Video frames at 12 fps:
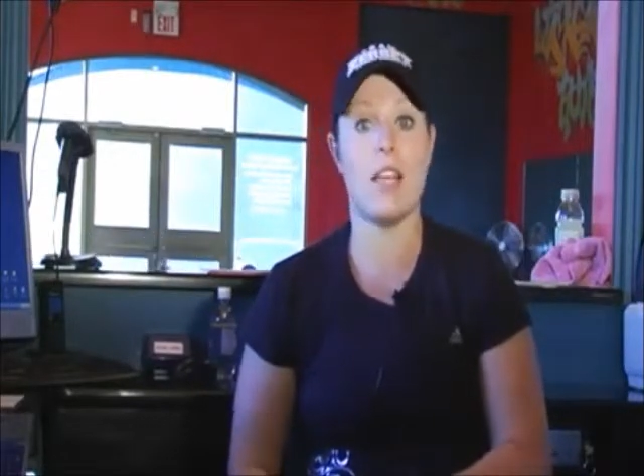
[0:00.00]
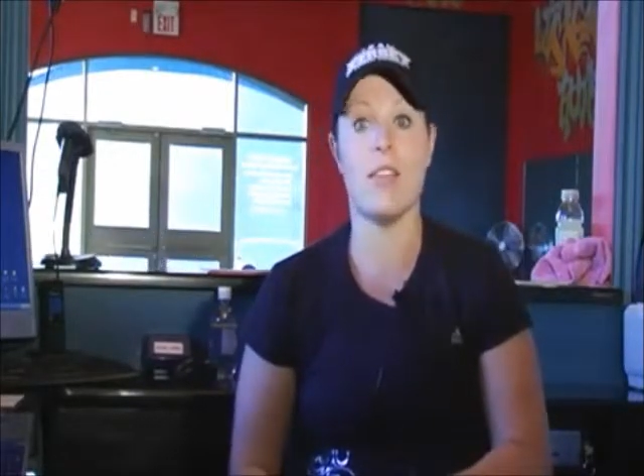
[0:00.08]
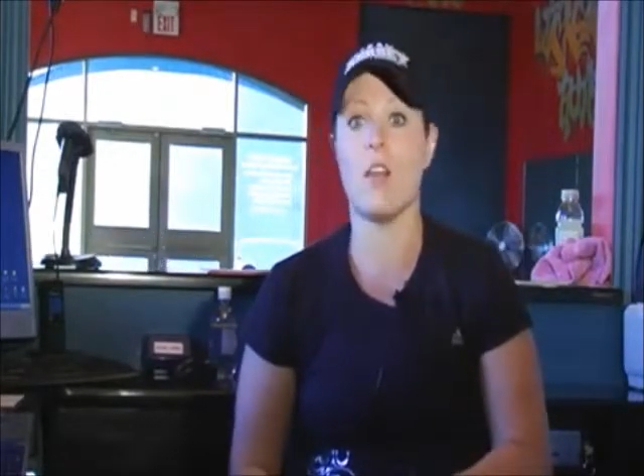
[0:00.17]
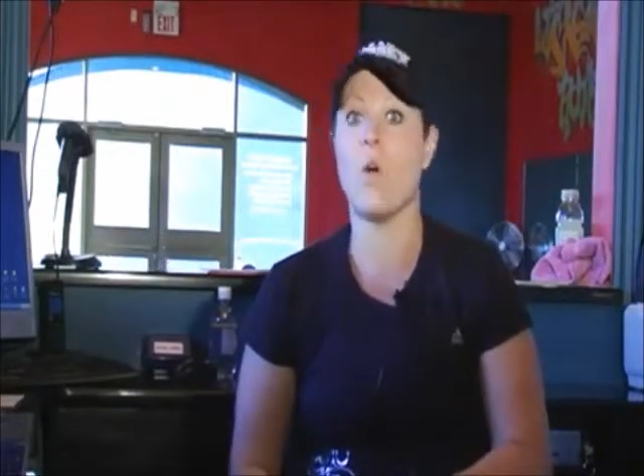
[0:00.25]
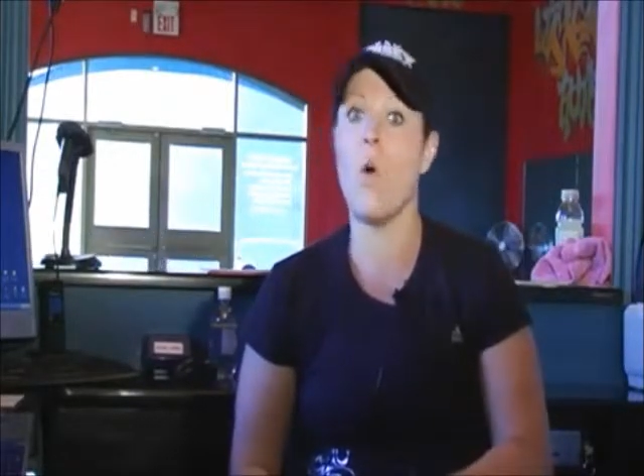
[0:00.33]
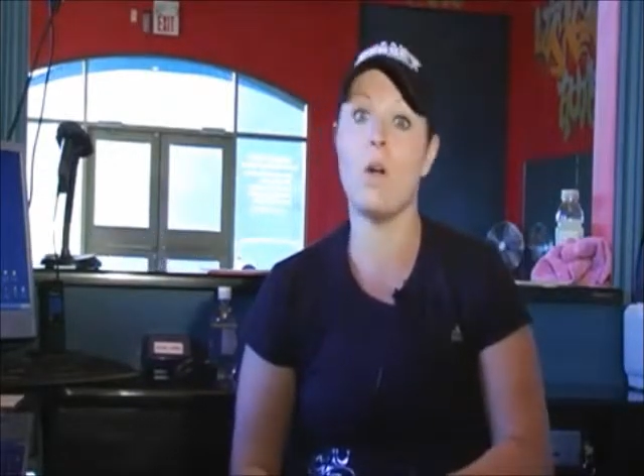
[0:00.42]
and
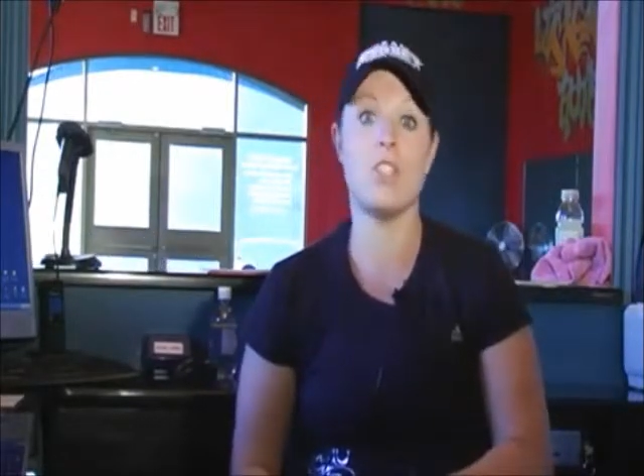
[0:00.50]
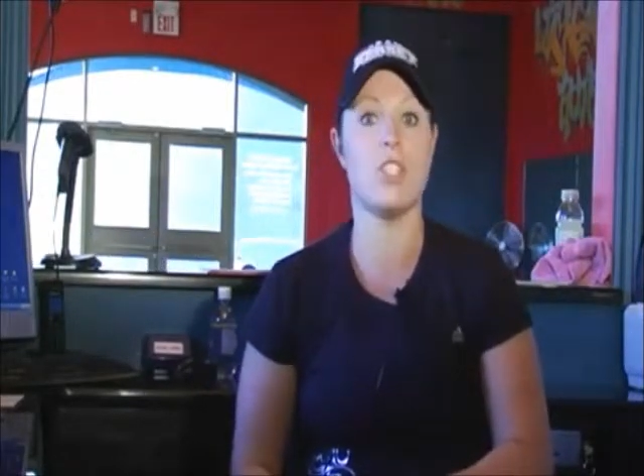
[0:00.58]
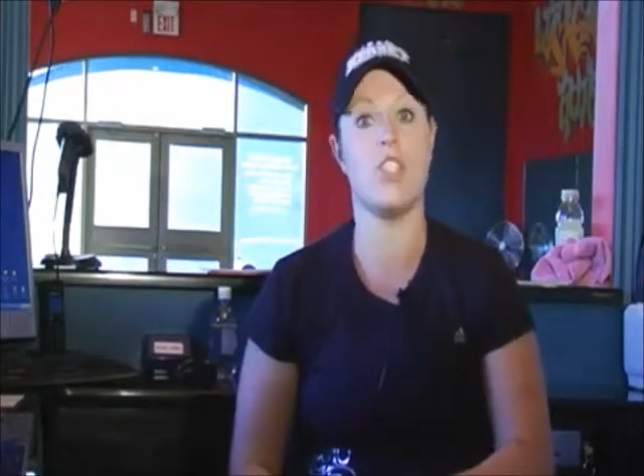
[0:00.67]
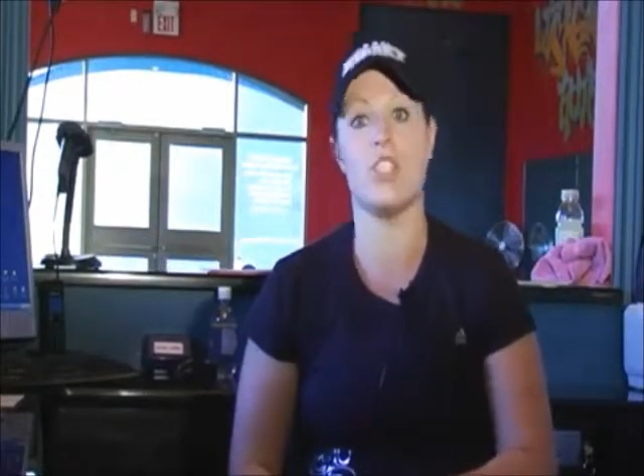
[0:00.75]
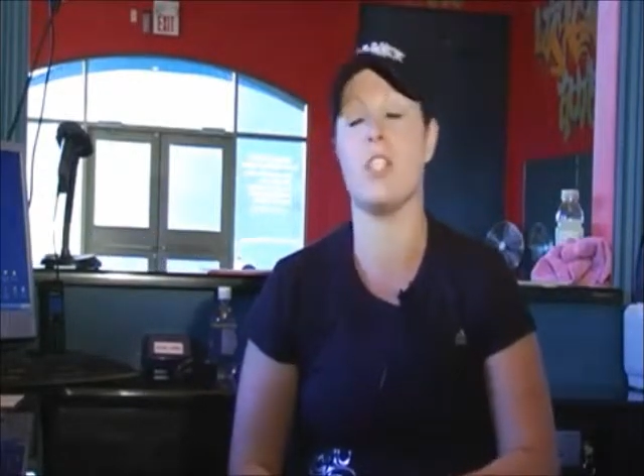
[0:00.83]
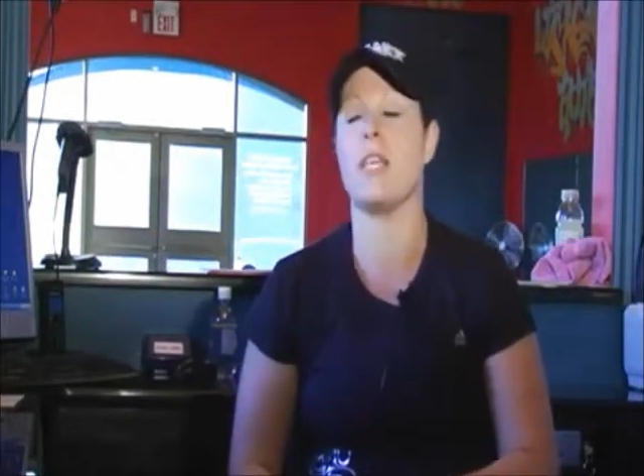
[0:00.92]
the goal to
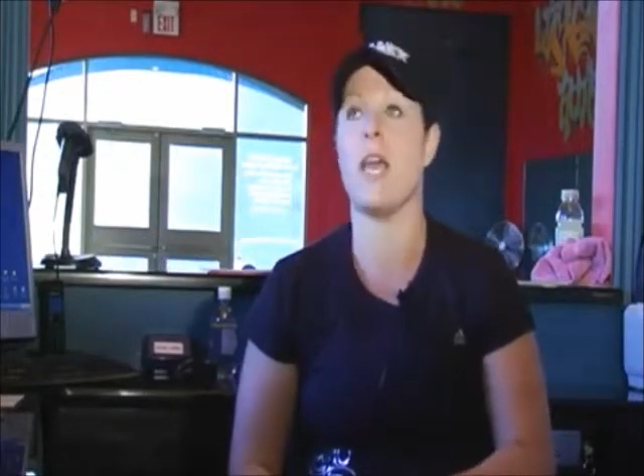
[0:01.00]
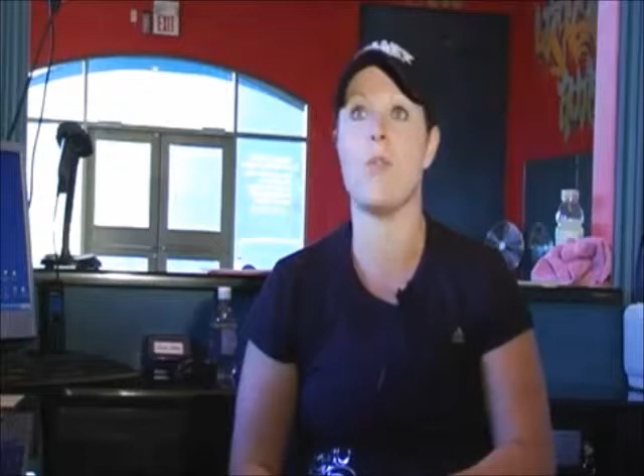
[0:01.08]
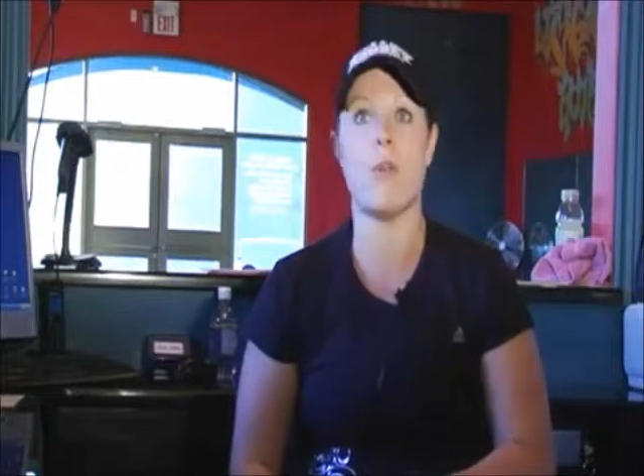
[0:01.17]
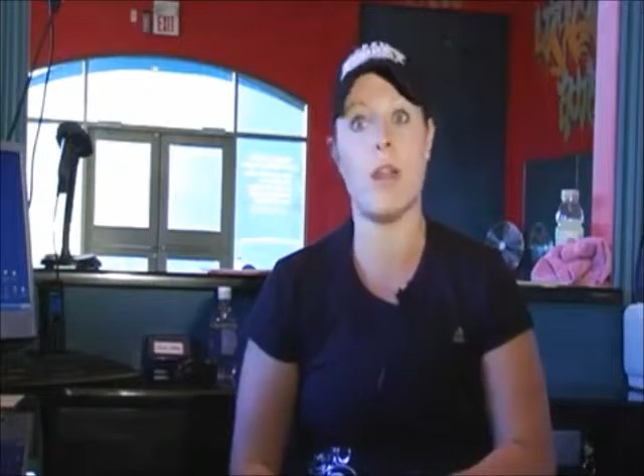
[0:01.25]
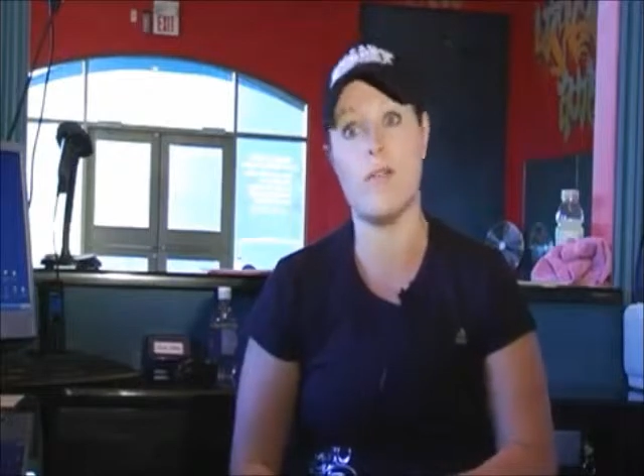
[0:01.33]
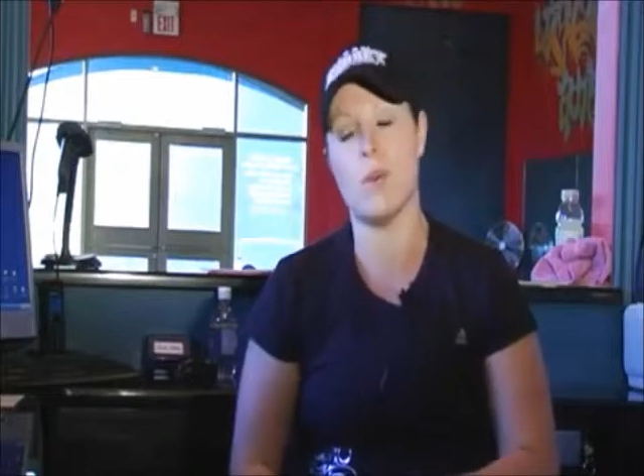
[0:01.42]
just get
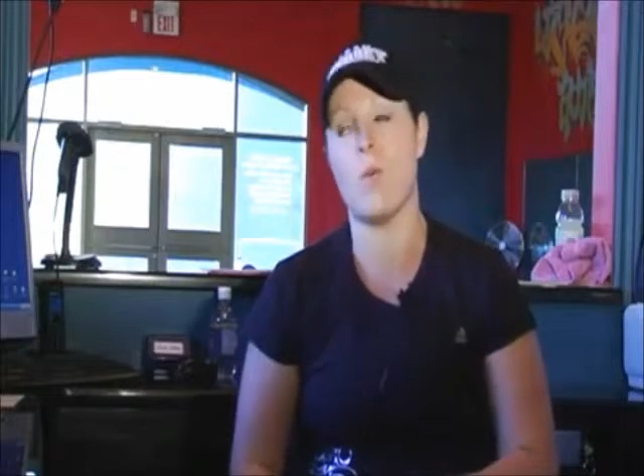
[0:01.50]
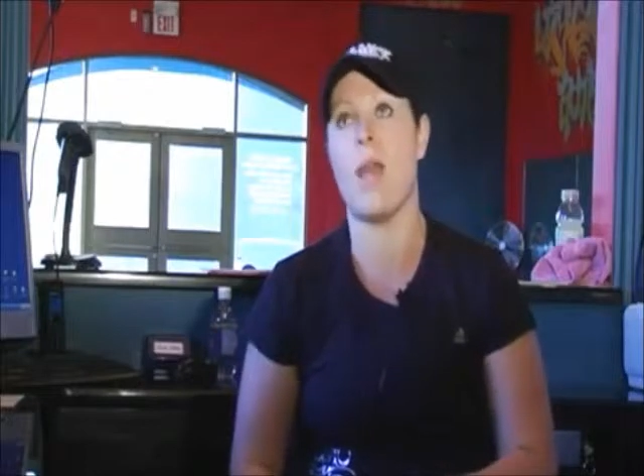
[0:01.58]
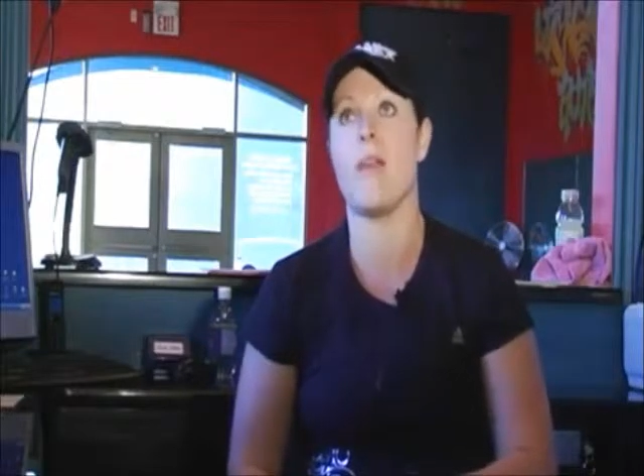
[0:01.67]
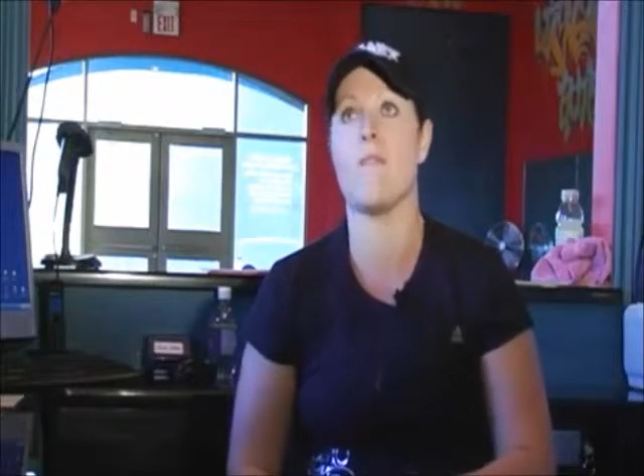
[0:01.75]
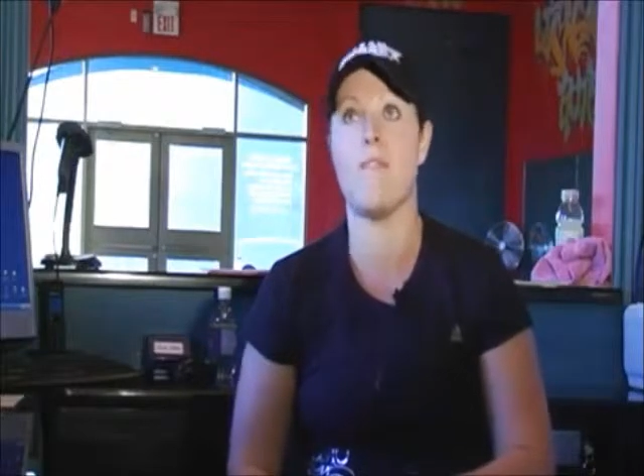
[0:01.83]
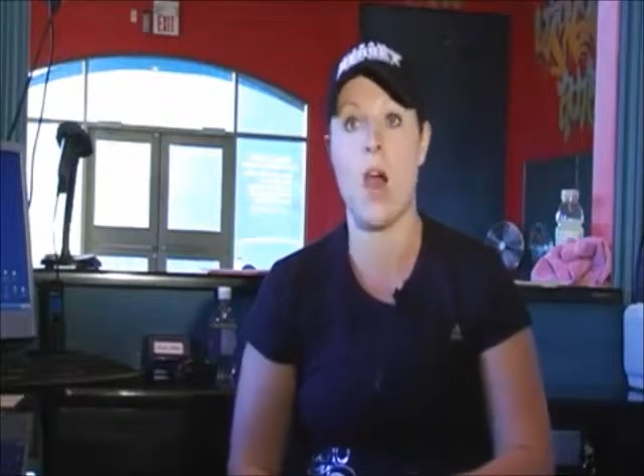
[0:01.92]
rid of the
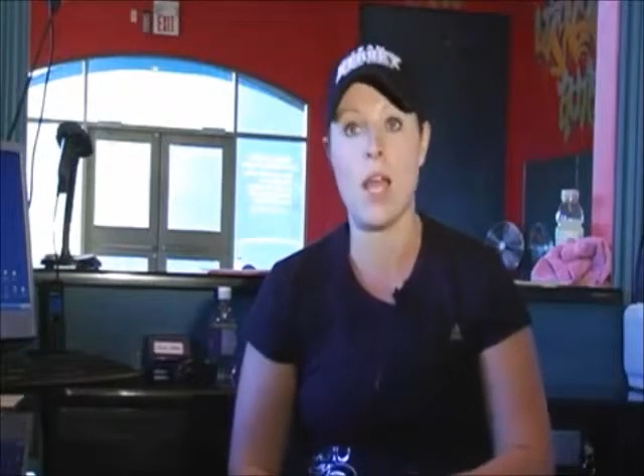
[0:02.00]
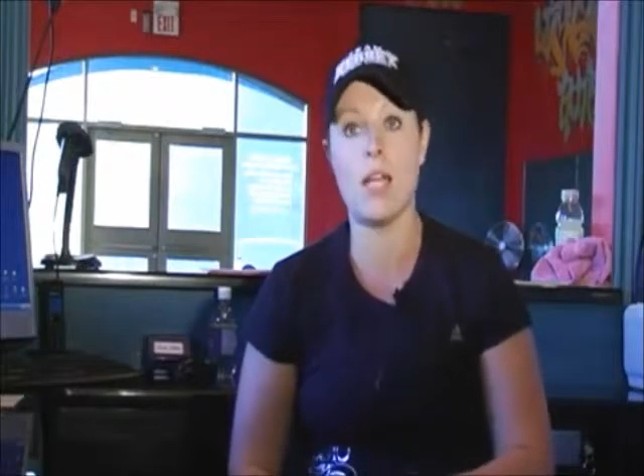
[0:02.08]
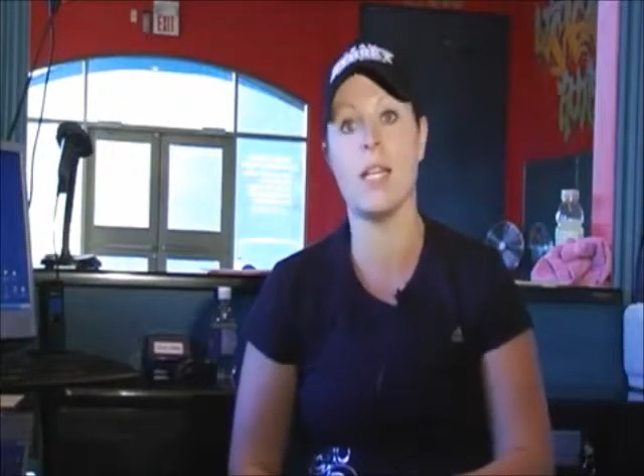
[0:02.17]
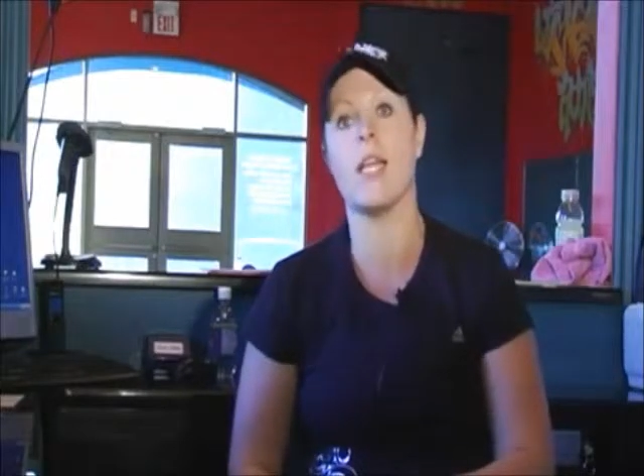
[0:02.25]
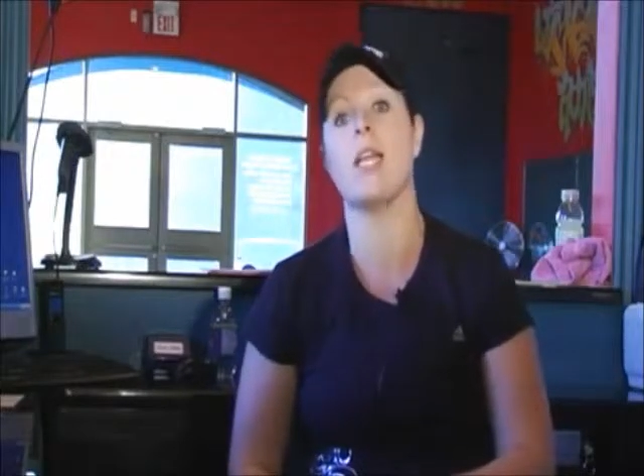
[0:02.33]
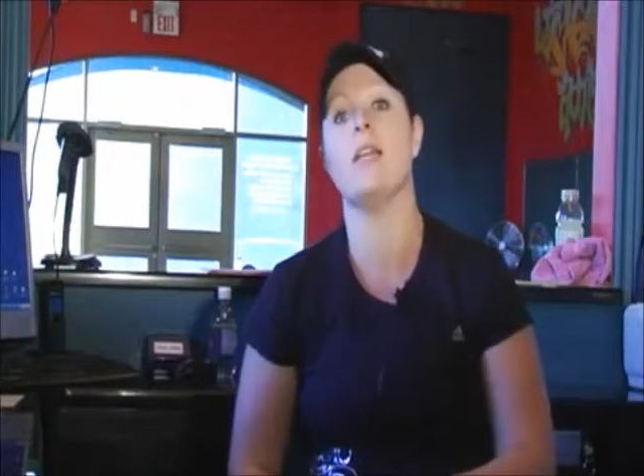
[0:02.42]
weight
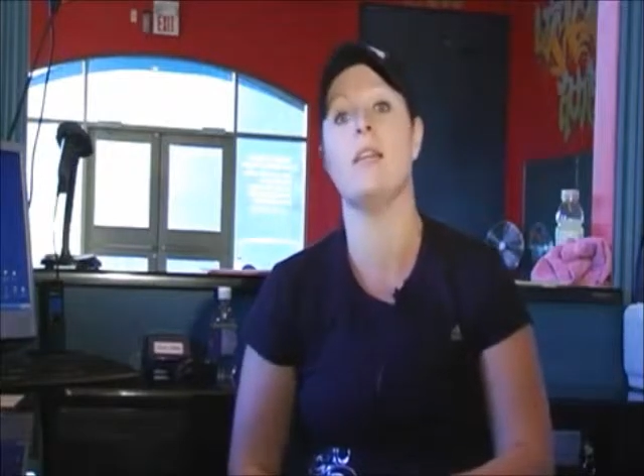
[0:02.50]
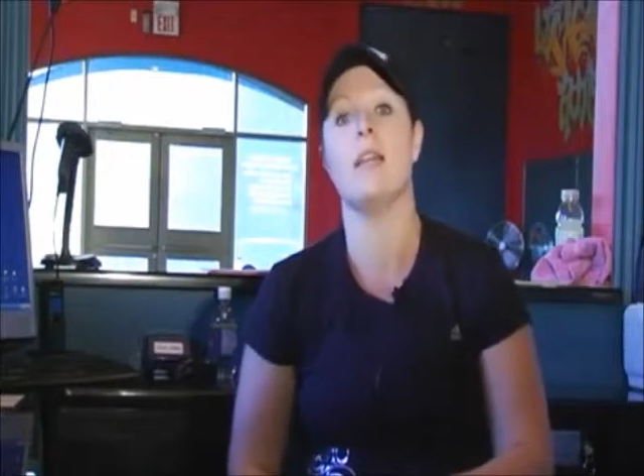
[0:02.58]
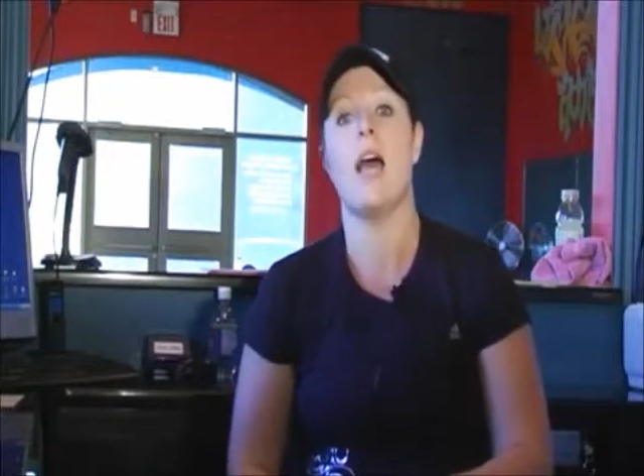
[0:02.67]
finally